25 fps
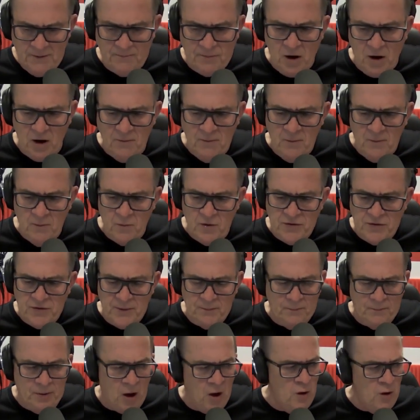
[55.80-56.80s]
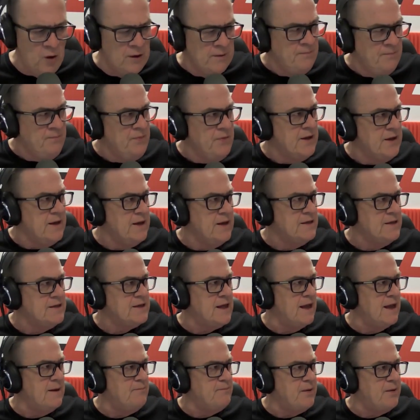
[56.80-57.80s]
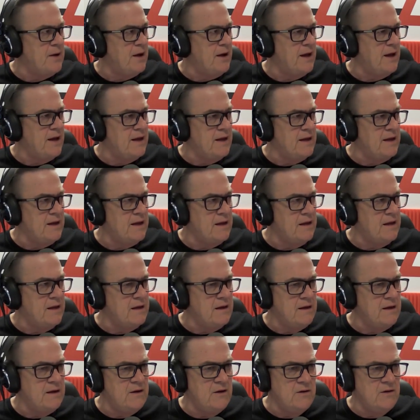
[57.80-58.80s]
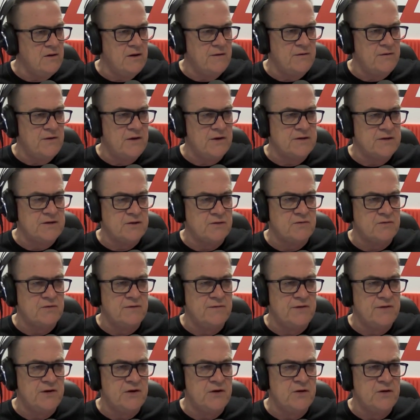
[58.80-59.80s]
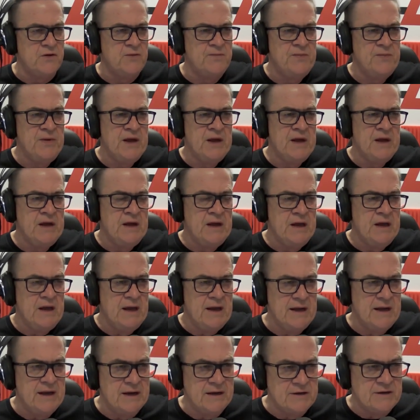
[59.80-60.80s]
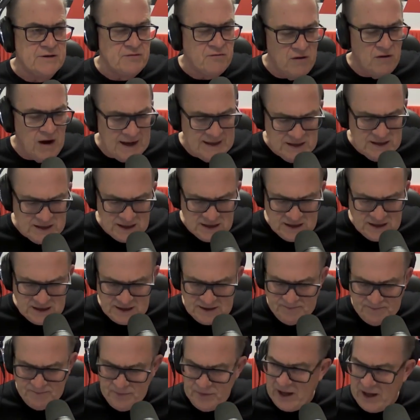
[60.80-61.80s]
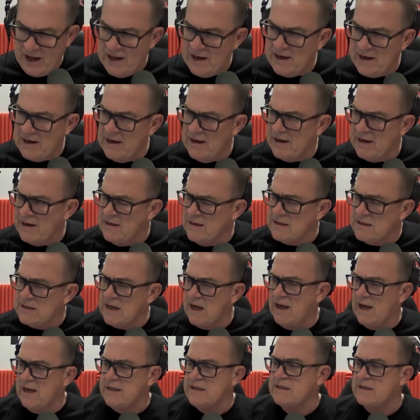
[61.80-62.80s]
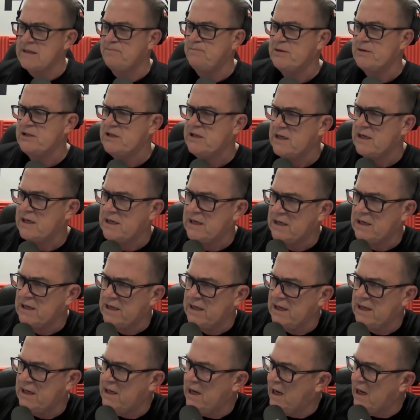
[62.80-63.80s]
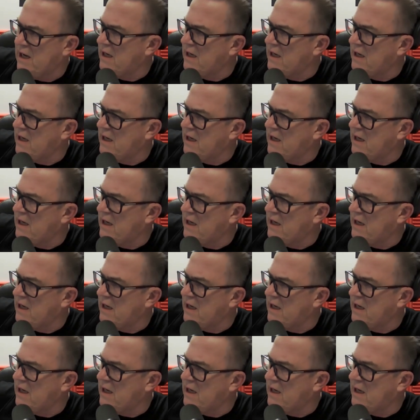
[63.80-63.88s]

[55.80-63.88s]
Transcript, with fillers: The problem with the poem is that by universal review, it is racist and it incites particularly